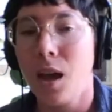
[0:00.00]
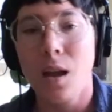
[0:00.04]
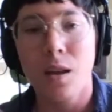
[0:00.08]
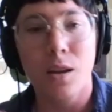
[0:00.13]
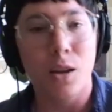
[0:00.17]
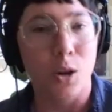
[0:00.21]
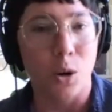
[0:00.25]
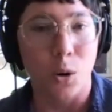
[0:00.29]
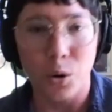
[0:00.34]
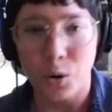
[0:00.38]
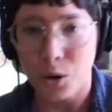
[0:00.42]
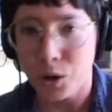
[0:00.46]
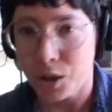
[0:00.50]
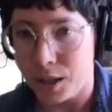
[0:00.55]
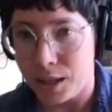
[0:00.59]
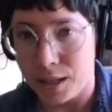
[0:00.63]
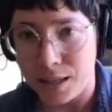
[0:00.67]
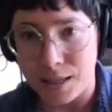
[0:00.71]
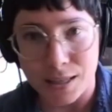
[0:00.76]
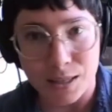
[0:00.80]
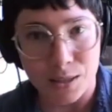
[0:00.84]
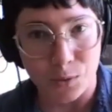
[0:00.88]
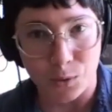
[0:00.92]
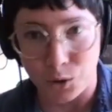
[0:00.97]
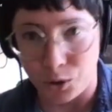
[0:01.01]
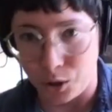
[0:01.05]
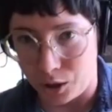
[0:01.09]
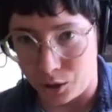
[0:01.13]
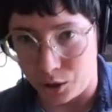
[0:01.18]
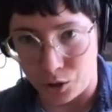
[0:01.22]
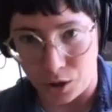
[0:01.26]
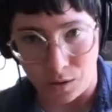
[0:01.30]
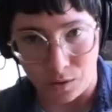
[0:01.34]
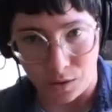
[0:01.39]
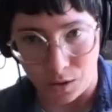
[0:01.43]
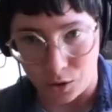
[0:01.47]
hoodies during
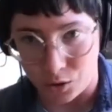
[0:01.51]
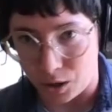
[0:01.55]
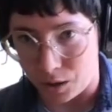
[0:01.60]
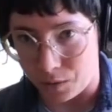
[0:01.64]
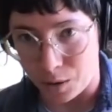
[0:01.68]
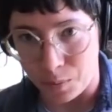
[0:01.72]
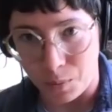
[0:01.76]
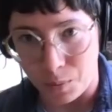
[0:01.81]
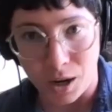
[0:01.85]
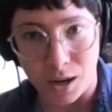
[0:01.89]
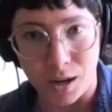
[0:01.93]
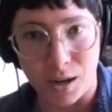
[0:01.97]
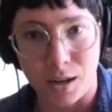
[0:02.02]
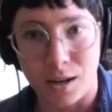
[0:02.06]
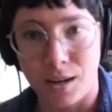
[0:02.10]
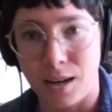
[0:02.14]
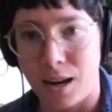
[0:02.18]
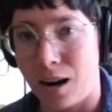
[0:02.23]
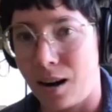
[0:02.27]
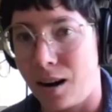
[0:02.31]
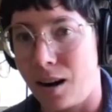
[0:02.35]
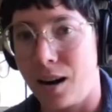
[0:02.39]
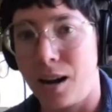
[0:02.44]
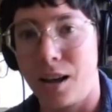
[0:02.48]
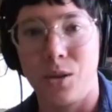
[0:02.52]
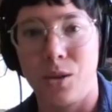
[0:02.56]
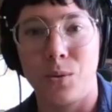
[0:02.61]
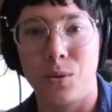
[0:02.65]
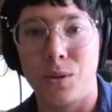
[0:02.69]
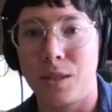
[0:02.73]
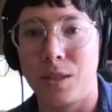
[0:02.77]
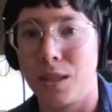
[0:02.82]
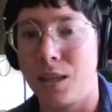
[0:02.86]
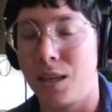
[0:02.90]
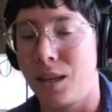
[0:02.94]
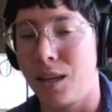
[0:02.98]
the Trayvon Martin era, you
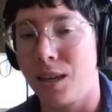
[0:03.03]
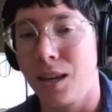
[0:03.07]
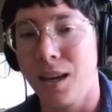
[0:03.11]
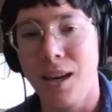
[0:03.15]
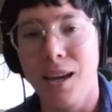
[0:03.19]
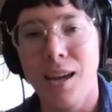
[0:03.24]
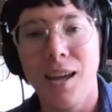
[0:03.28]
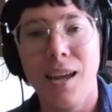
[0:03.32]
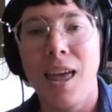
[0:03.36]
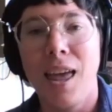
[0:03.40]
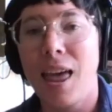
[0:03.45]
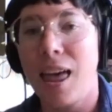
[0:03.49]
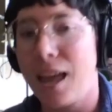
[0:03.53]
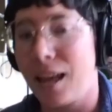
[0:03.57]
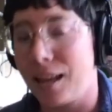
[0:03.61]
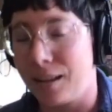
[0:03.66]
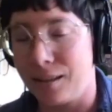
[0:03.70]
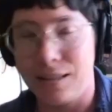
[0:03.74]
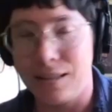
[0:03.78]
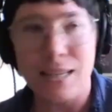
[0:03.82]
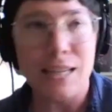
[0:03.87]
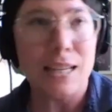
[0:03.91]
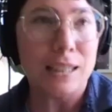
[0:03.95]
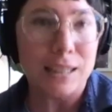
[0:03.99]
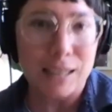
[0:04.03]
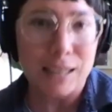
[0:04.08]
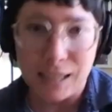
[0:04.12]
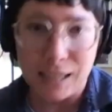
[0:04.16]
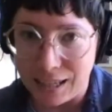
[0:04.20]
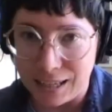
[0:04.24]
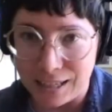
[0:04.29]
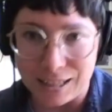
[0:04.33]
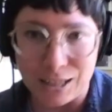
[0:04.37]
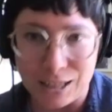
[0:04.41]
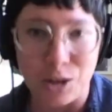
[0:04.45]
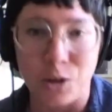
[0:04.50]
see
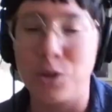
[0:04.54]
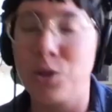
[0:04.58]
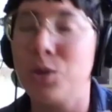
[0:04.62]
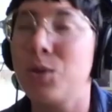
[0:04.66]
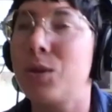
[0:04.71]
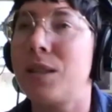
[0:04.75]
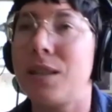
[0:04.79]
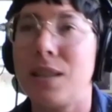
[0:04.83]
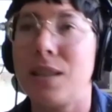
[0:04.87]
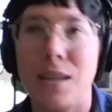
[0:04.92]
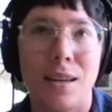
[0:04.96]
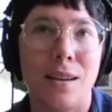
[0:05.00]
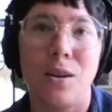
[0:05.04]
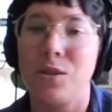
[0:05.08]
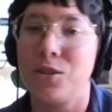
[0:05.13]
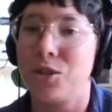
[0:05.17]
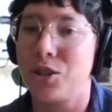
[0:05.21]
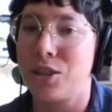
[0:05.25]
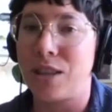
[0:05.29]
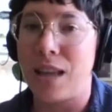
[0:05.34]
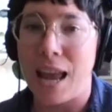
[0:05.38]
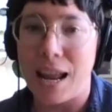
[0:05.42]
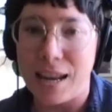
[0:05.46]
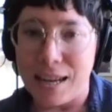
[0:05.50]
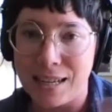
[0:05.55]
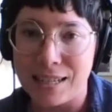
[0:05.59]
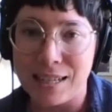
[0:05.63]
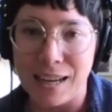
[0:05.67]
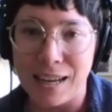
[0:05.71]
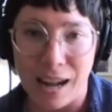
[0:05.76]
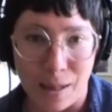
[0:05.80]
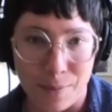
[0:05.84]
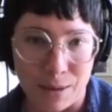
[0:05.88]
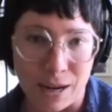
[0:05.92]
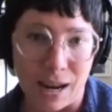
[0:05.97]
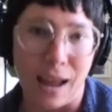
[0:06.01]
kneeling, you see it just
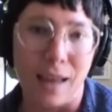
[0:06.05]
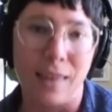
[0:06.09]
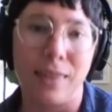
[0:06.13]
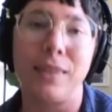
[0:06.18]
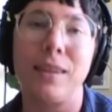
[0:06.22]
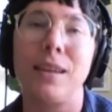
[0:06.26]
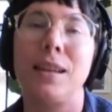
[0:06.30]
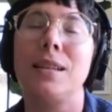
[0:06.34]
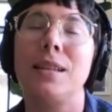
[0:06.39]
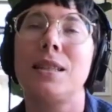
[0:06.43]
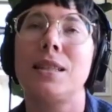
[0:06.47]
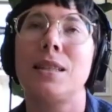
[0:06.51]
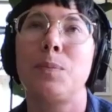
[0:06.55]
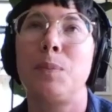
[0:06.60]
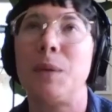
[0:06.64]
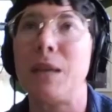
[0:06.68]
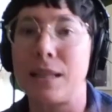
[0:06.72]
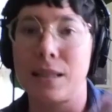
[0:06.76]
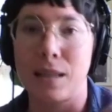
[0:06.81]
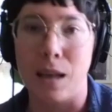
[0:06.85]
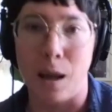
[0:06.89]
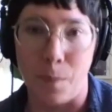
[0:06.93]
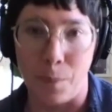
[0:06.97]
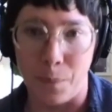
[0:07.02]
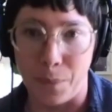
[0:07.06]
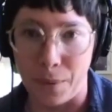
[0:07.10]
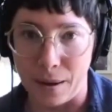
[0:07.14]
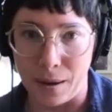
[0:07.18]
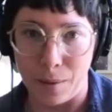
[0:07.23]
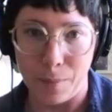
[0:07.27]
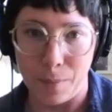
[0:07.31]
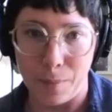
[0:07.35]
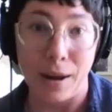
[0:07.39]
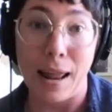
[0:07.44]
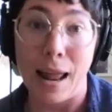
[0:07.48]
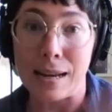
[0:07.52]
anytime an athlete speaks up
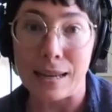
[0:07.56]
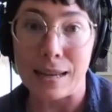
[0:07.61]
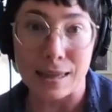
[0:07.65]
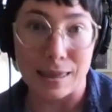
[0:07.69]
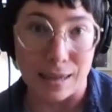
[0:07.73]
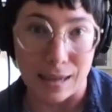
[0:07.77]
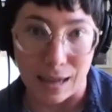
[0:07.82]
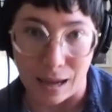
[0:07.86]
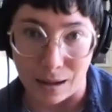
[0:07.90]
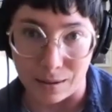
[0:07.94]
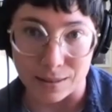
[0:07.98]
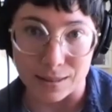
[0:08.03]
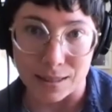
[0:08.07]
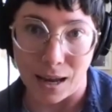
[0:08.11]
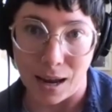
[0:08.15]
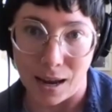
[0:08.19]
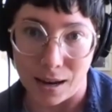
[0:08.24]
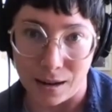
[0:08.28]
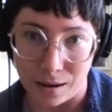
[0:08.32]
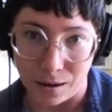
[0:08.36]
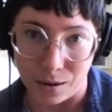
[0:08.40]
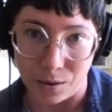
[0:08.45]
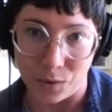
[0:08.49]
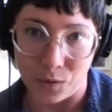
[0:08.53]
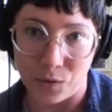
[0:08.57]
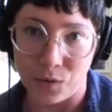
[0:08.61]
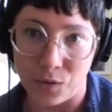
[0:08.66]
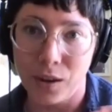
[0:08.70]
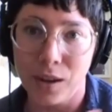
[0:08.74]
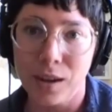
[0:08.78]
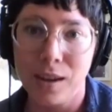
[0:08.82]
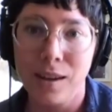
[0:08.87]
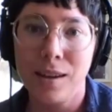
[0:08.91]
about anything outside of